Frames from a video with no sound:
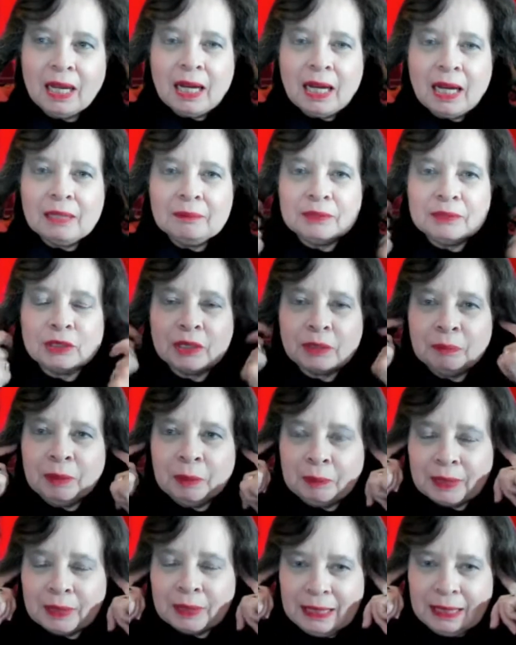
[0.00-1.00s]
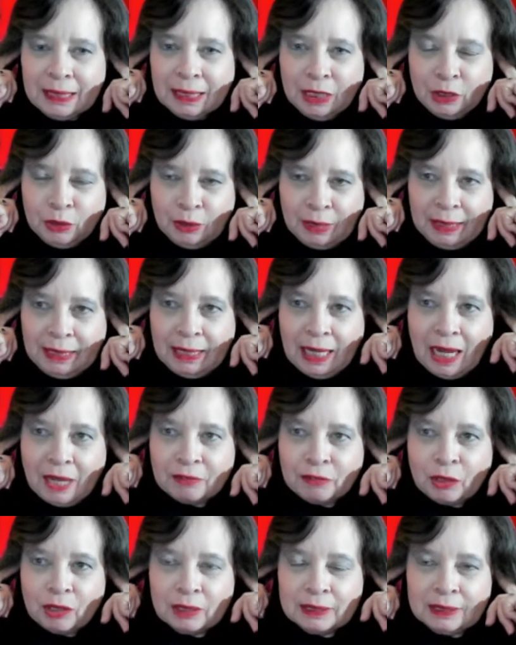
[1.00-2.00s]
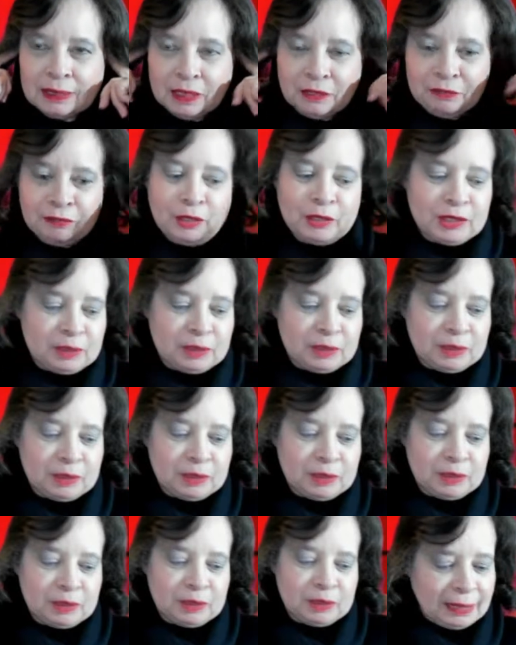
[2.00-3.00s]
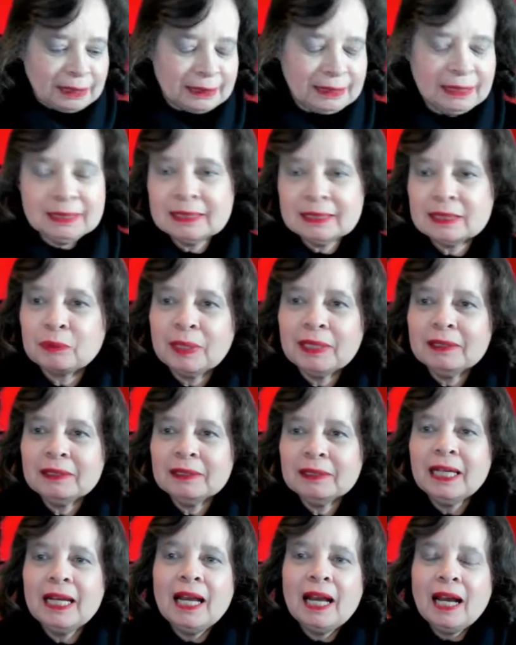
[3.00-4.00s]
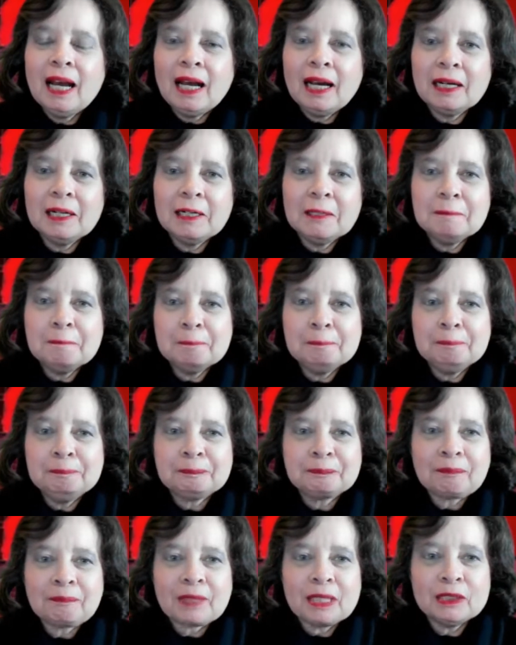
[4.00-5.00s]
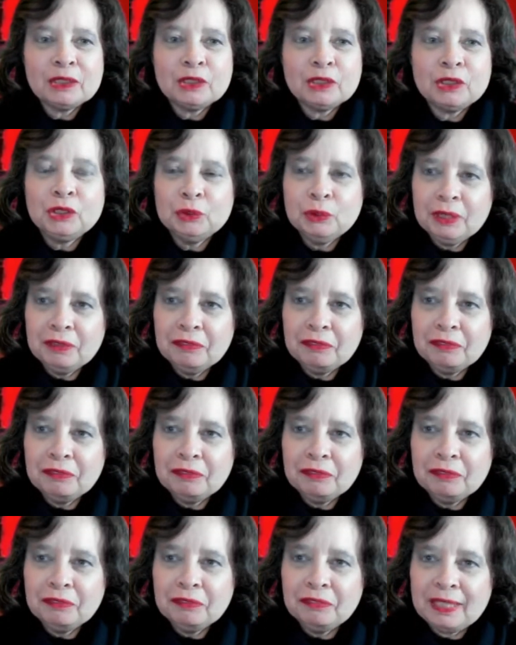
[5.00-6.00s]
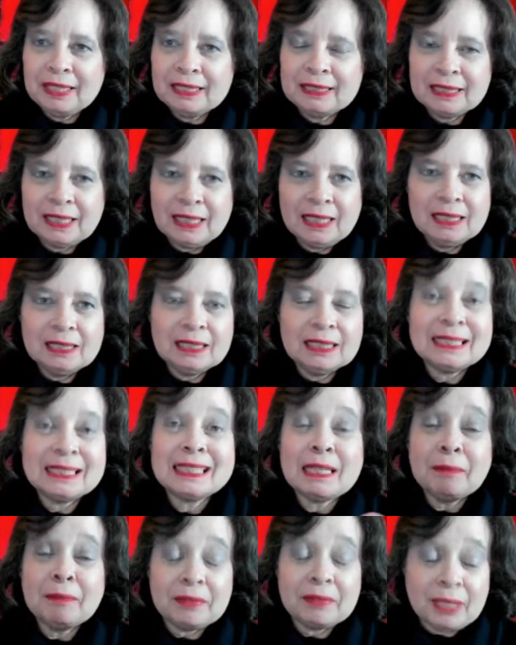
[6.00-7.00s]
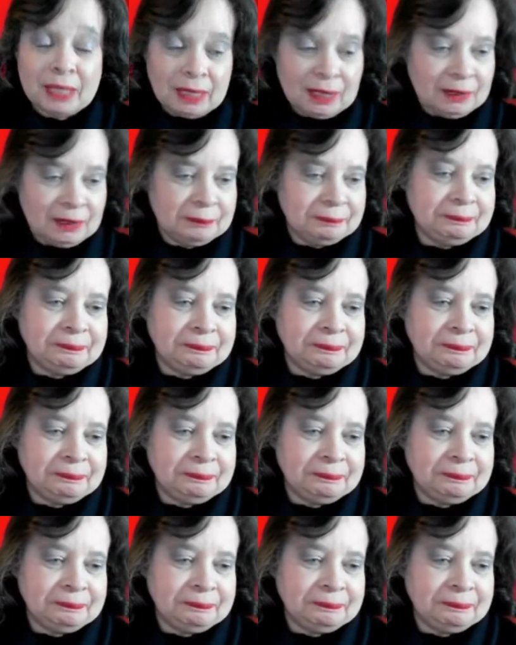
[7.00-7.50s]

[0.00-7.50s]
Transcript: so that people can hear you clearly. I've got earphones plugged in as well. So do invest in something.